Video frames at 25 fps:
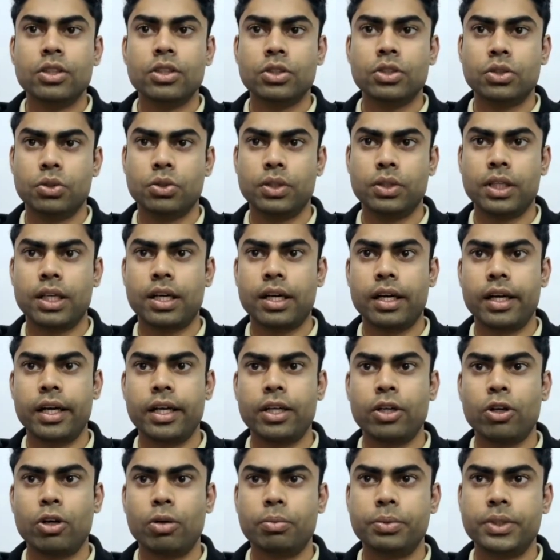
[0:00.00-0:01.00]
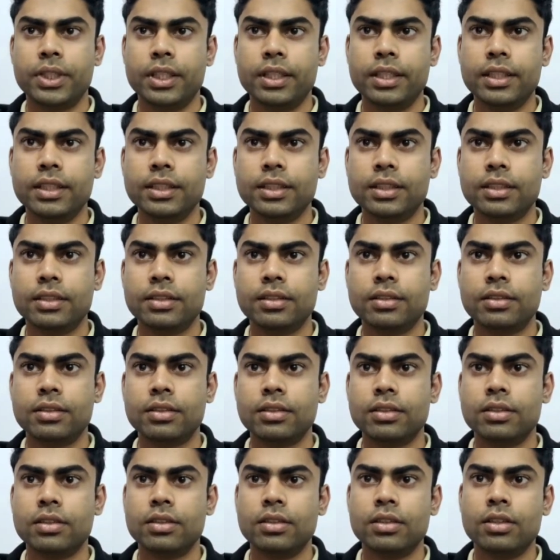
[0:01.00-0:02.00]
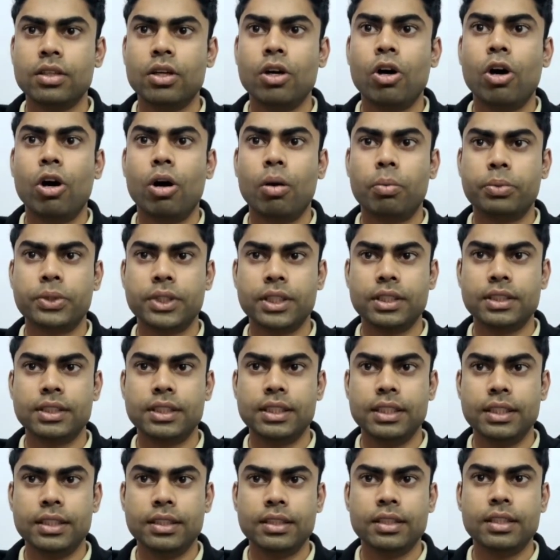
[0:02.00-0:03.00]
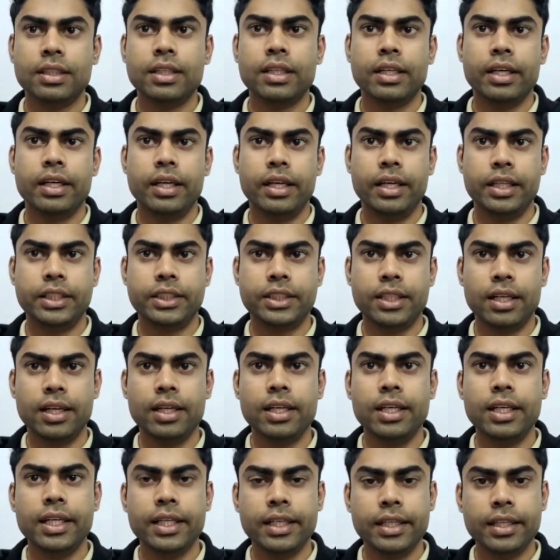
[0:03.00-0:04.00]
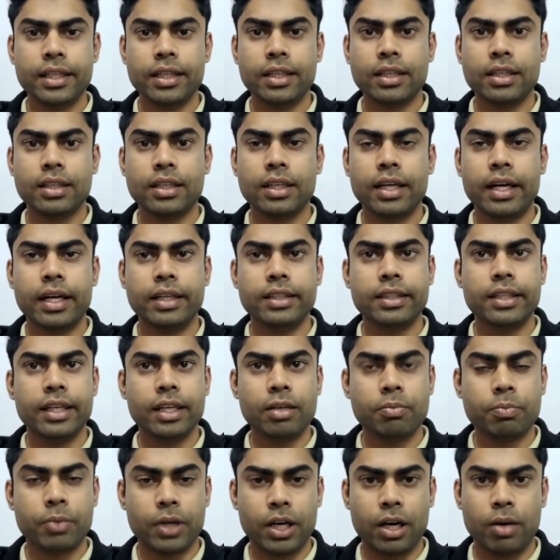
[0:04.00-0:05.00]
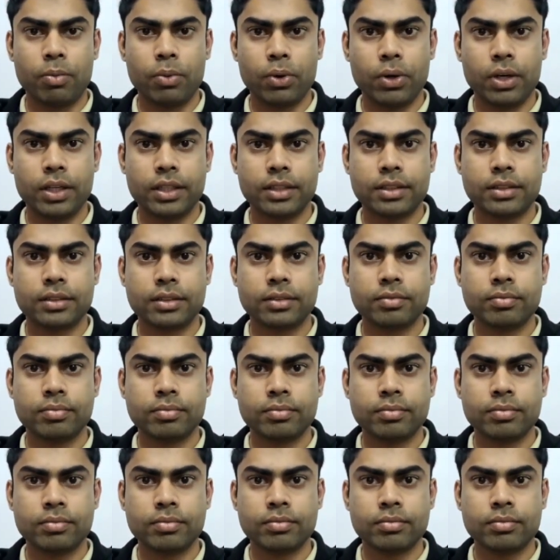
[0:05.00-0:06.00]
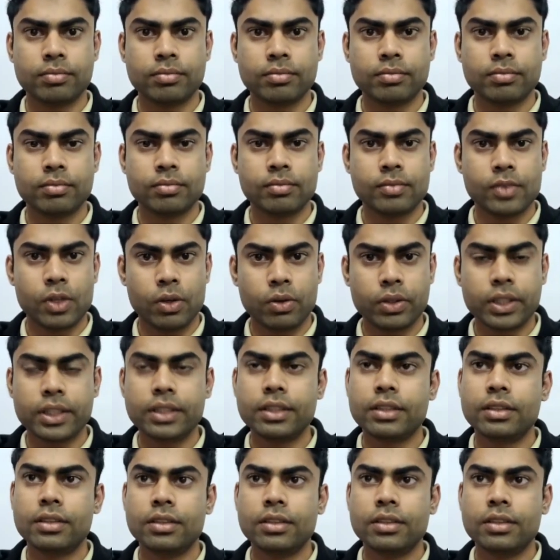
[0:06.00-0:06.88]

So the correct option is option C, initially linear and then parabolic. Okay,